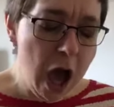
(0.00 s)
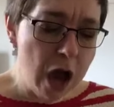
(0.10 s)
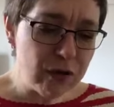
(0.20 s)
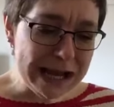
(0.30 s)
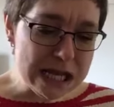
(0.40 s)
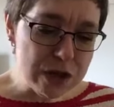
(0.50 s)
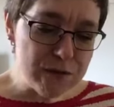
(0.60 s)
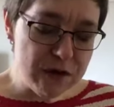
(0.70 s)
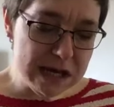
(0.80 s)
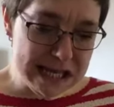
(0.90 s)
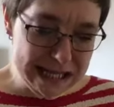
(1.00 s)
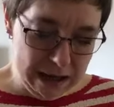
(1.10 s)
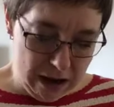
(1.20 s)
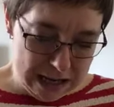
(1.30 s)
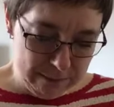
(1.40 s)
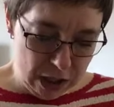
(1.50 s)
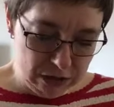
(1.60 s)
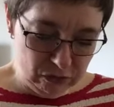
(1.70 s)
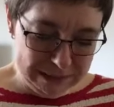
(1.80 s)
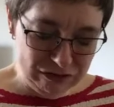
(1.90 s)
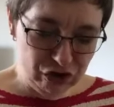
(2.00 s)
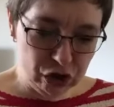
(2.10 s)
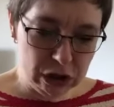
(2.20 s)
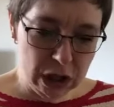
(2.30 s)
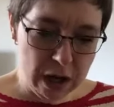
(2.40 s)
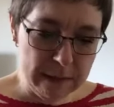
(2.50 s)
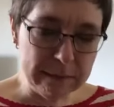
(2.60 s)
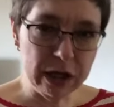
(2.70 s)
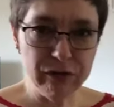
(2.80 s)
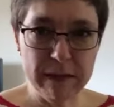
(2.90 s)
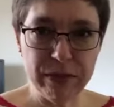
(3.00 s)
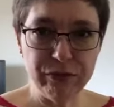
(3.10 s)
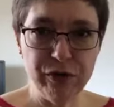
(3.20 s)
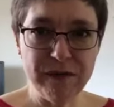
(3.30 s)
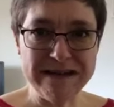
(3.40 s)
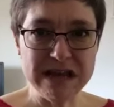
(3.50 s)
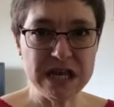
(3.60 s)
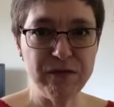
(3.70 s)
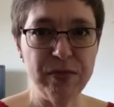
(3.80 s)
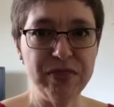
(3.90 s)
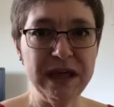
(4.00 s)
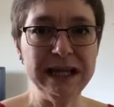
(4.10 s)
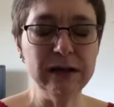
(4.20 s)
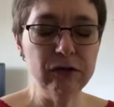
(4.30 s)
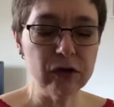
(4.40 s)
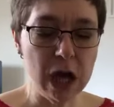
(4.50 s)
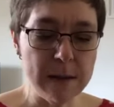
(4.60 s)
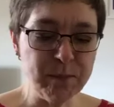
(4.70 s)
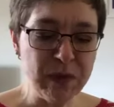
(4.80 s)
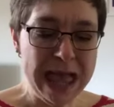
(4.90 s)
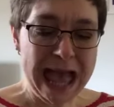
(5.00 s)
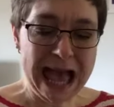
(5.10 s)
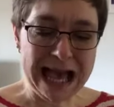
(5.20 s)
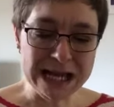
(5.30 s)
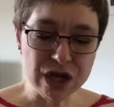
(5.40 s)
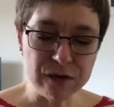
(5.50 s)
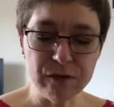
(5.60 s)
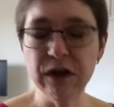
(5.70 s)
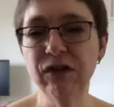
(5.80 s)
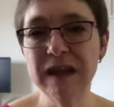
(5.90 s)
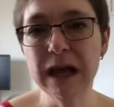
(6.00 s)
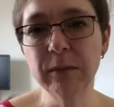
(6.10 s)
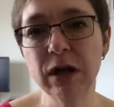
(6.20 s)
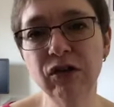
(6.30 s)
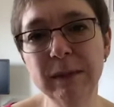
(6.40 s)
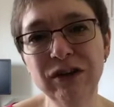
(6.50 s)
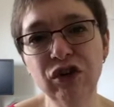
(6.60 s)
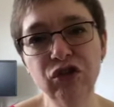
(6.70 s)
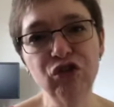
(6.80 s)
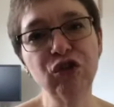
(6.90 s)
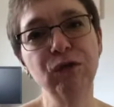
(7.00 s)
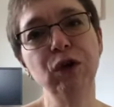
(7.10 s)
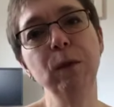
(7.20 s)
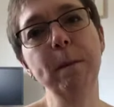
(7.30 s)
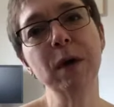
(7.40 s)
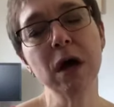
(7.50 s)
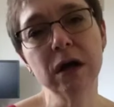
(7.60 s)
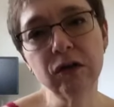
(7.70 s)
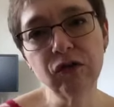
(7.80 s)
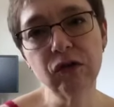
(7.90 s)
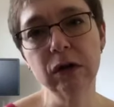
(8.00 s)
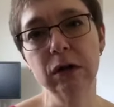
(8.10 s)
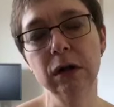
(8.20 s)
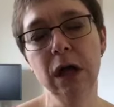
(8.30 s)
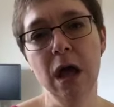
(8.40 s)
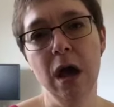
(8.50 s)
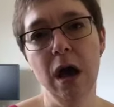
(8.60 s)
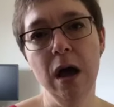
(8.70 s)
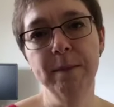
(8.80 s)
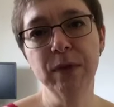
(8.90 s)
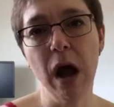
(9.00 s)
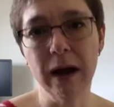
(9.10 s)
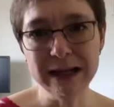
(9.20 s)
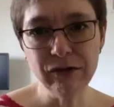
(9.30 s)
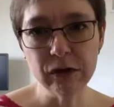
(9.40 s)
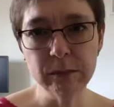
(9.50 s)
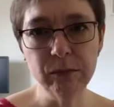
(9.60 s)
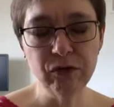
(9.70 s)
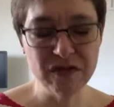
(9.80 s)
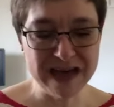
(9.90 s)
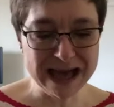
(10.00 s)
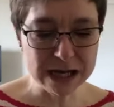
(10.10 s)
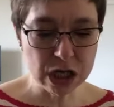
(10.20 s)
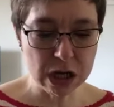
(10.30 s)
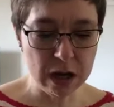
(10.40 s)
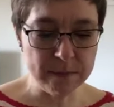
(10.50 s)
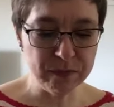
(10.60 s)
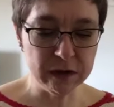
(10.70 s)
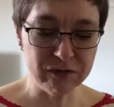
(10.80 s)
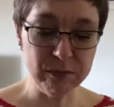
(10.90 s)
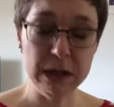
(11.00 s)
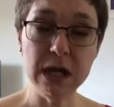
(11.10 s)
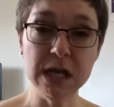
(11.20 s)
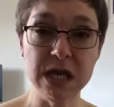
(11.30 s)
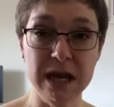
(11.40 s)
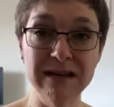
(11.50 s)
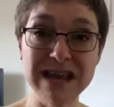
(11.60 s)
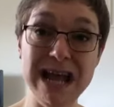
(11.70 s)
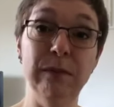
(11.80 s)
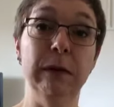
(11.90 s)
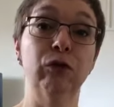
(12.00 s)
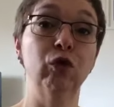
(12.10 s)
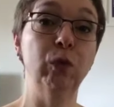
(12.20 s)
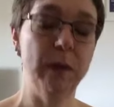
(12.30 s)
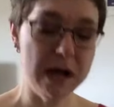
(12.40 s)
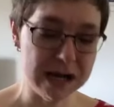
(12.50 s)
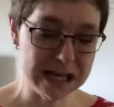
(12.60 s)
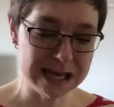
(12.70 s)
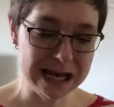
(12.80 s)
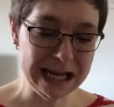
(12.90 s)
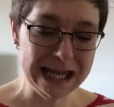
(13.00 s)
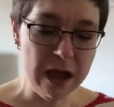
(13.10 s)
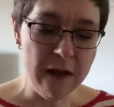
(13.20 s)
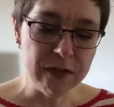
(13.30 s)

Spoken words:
Okay, so the first thing I am going to mention, I'm going to run through various different things, and the first thing I'm going to mention is just a few personal items that the government has done to help us all personally.